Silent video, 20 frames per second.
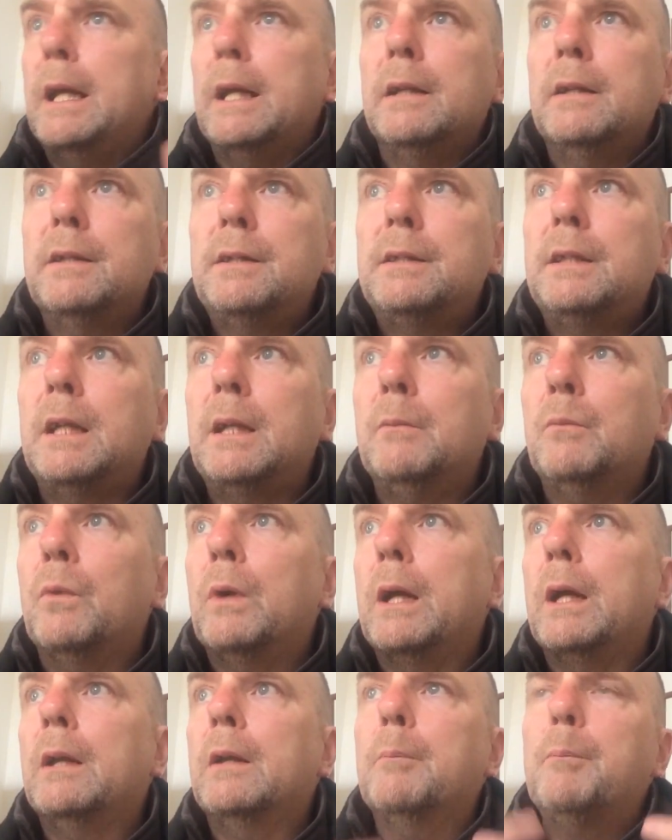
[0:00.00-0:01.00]
In the same
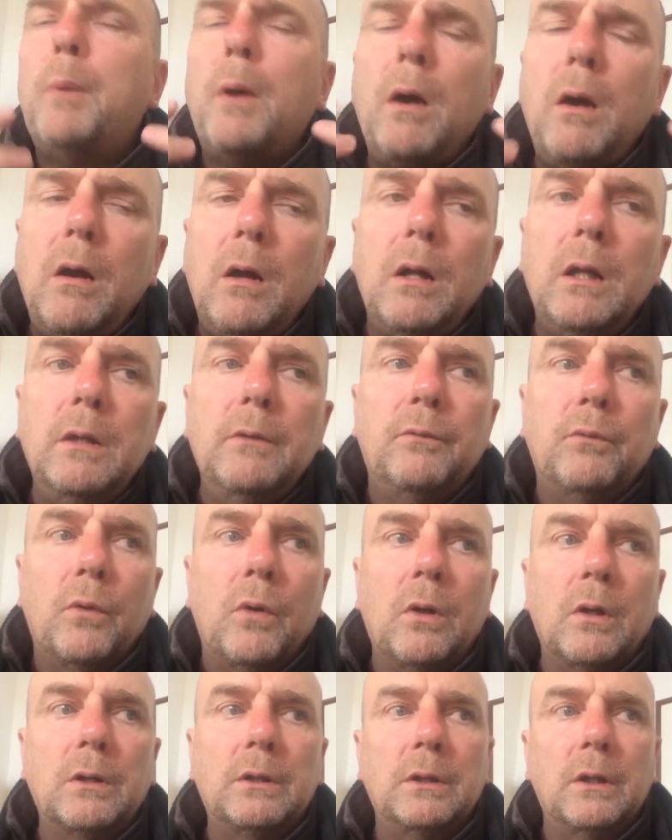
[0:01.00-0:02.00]
way, pile of
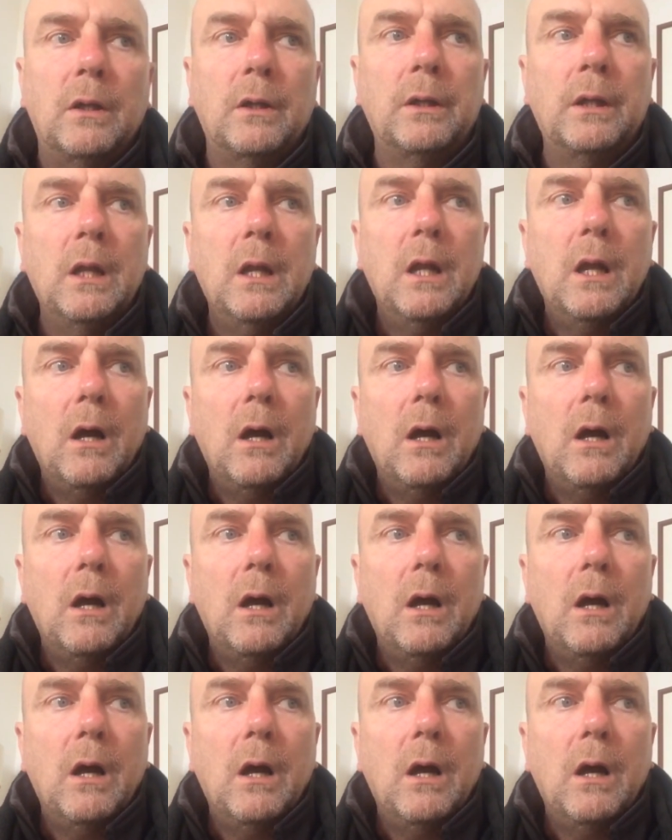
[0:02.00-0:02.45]
work done